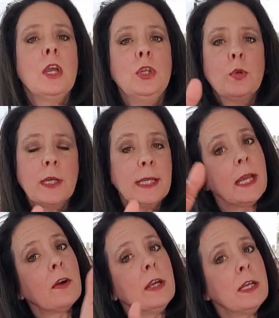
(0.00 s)
you can
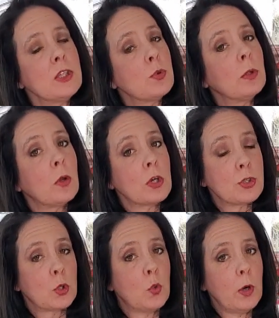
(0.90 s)
carry into a
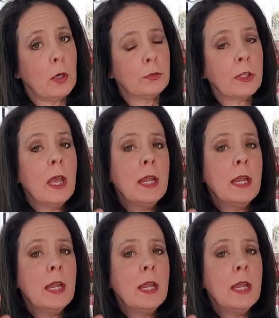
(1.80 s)
larger quilt.